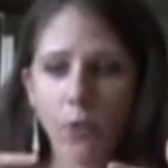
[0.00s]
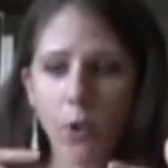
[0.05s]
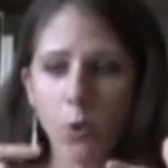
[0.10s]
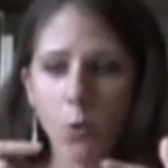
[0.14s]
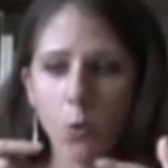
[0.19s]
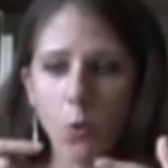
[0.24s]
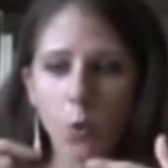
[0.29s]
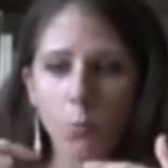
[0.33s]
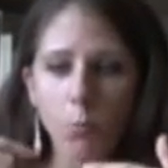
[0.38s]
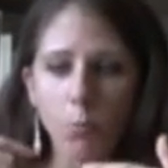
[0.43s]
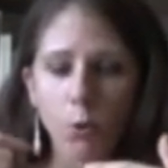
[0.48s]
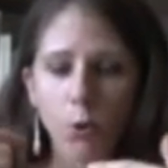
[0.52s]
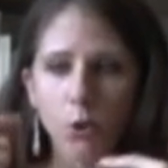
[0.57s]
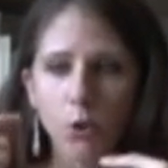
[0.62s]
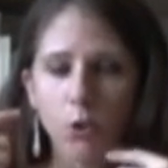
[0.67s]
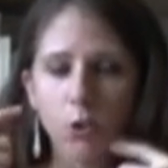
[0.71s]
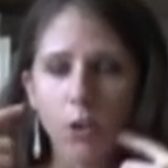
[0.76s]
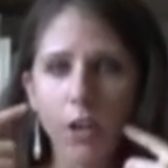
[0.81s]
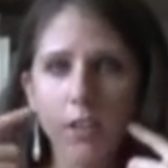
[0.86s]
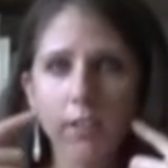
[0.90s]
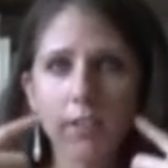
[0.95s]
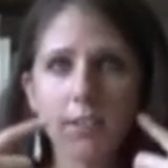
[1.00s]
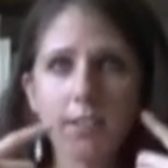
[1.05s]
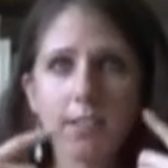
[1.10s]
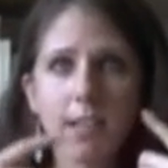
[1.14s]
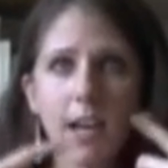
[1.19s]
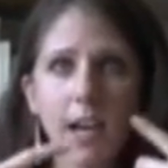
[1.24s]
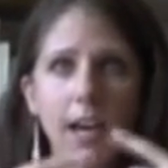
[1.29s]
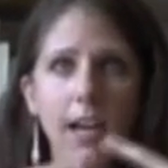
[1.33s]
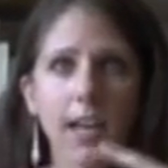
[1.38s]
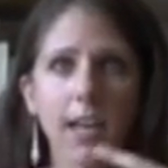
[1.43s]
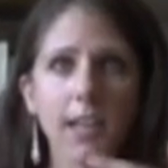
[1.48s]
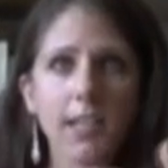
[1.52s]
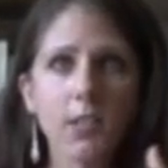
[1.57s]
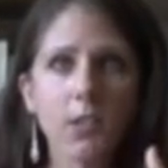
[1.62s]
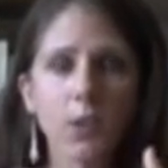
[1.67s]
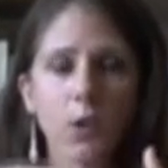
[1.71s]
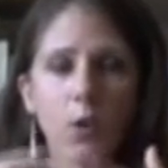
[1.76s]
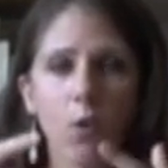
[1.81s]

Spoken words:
You want to pull it around the sides,